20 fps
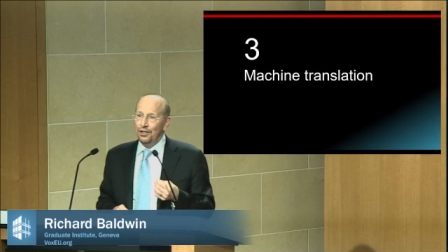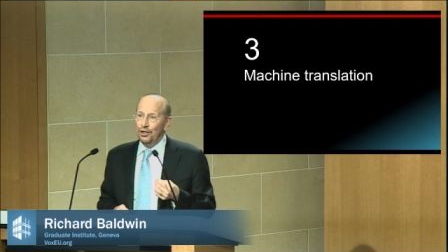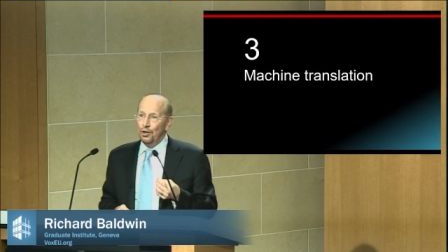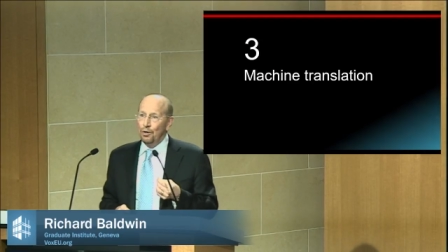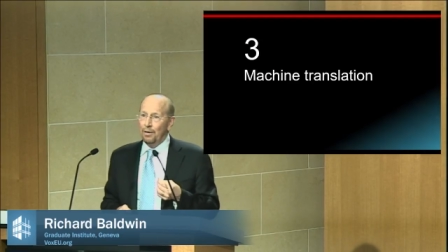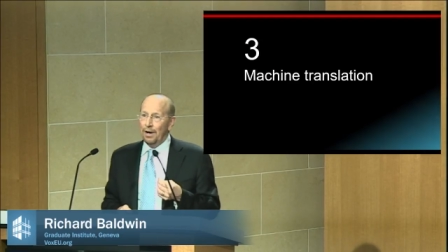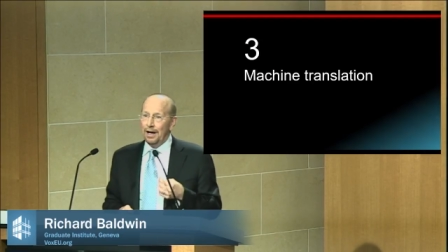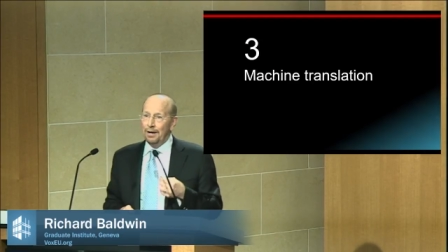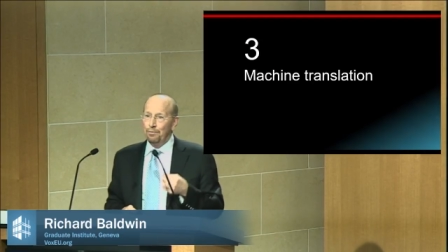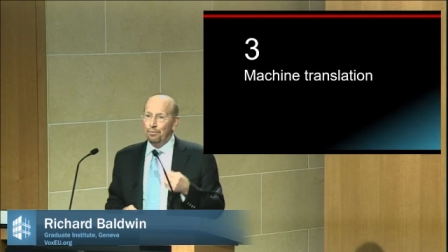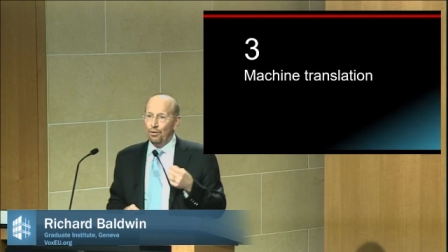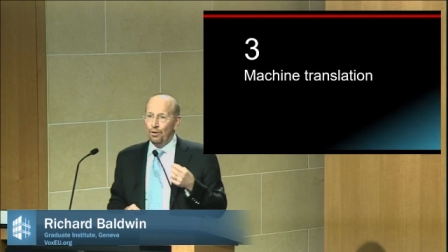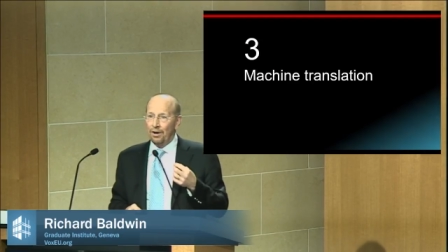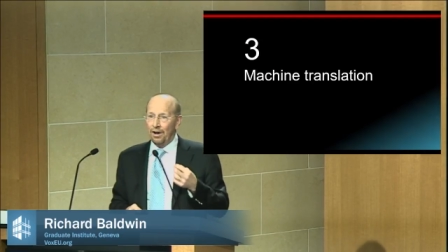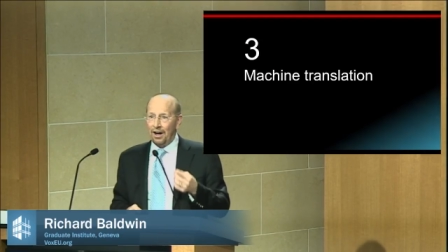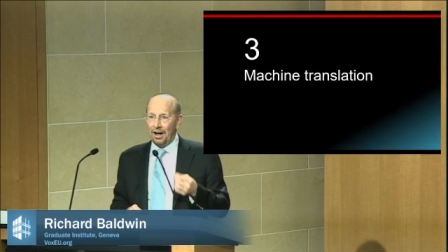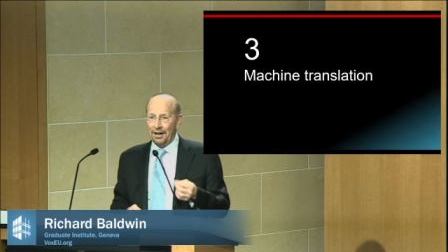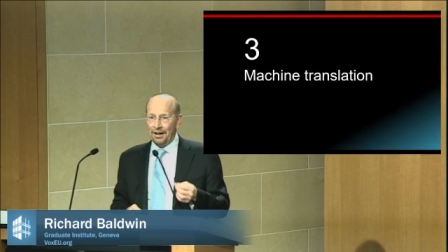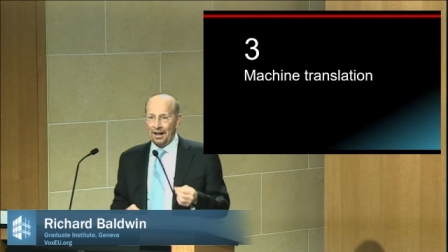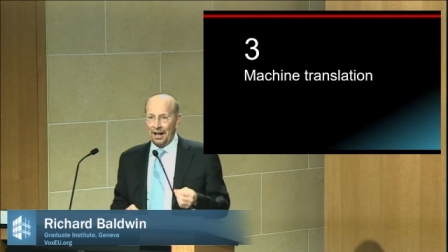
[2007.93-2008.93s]
the UN put
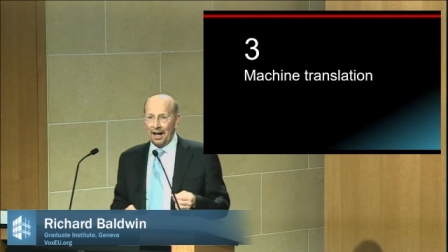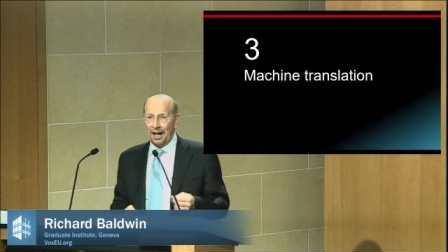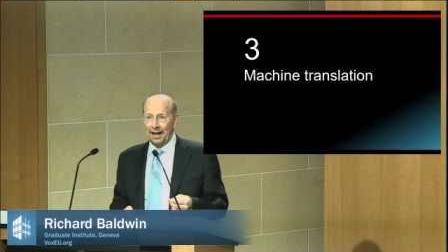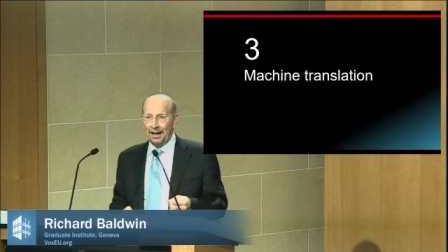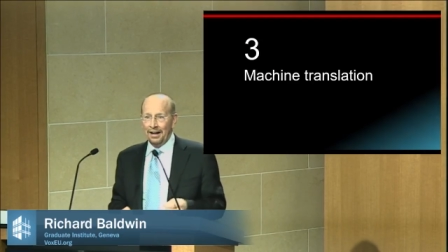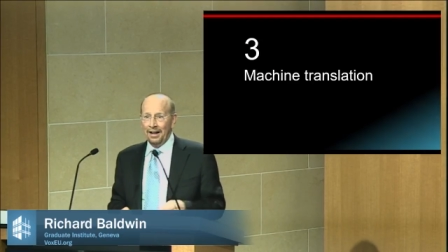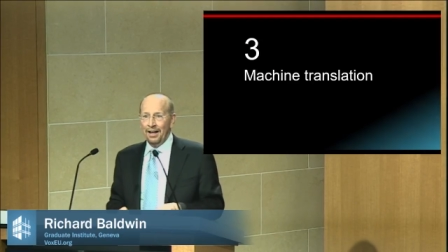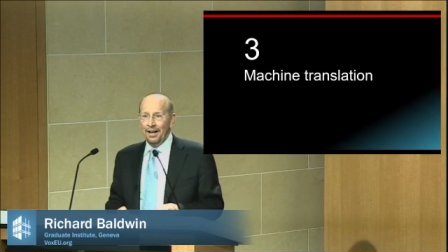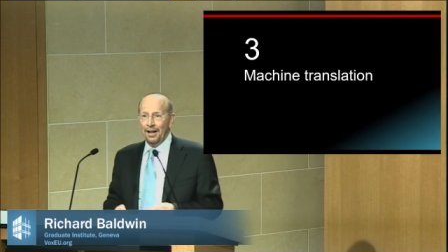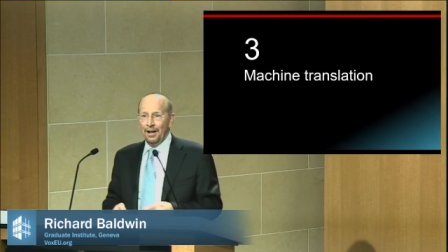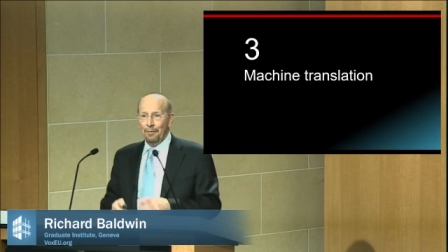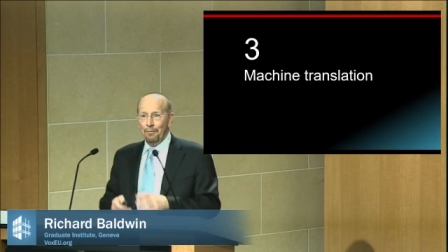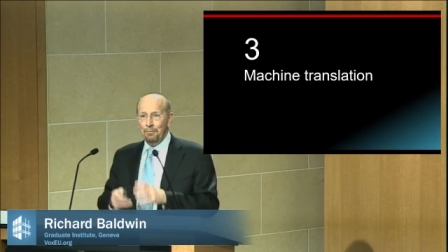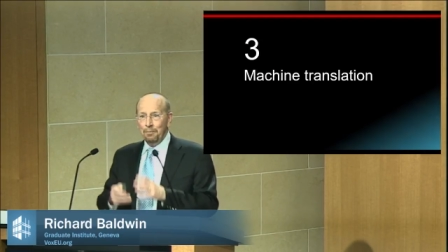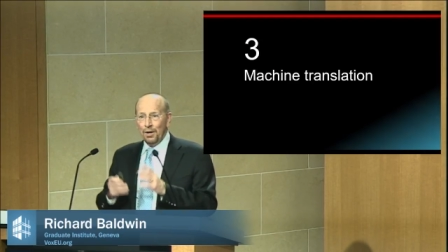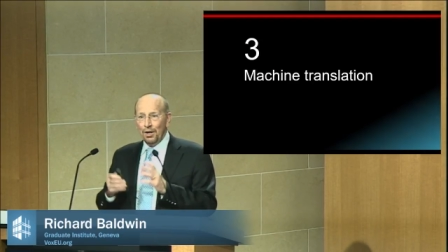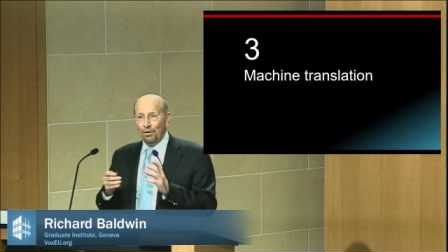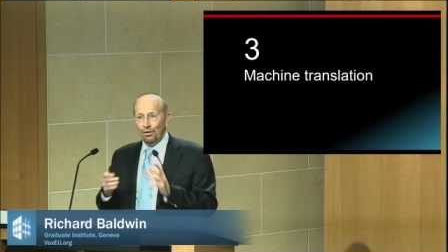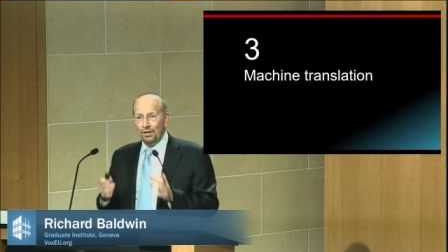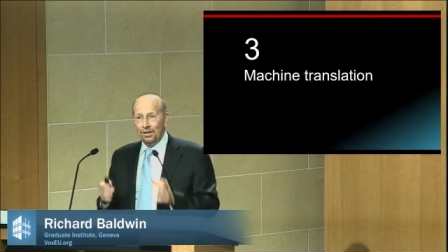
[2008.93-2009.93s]
online
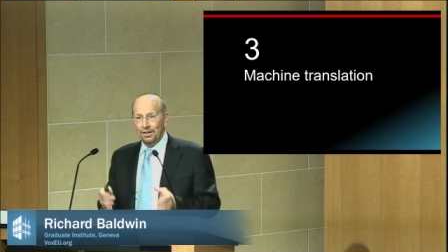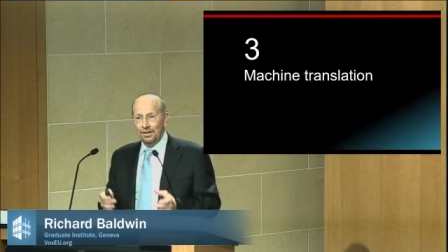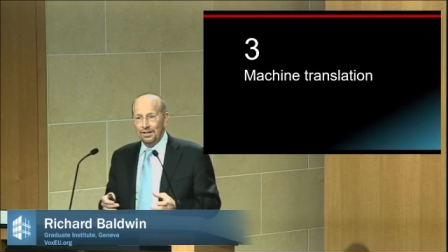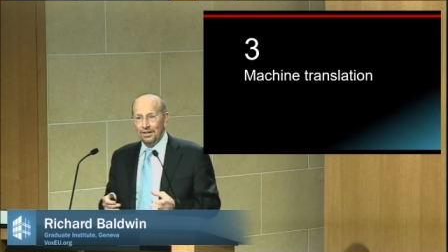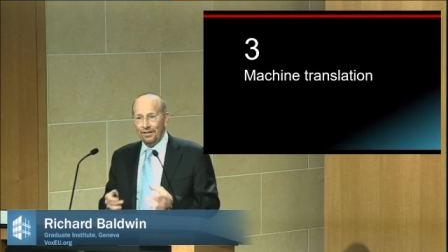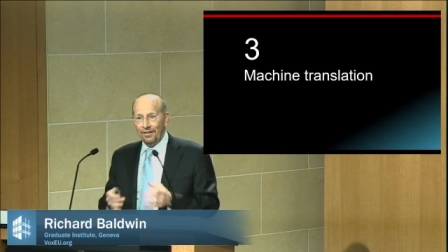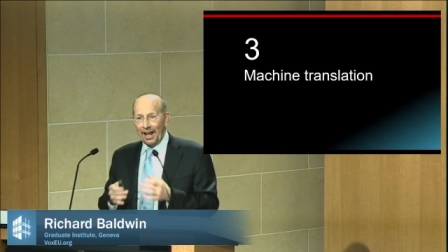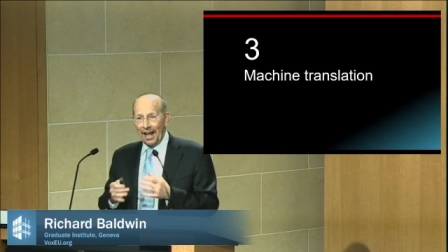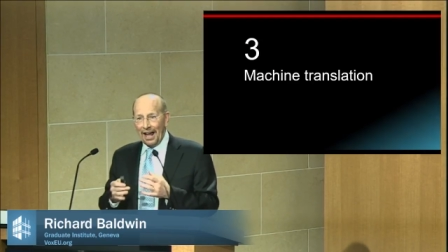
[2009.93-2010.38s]
millions of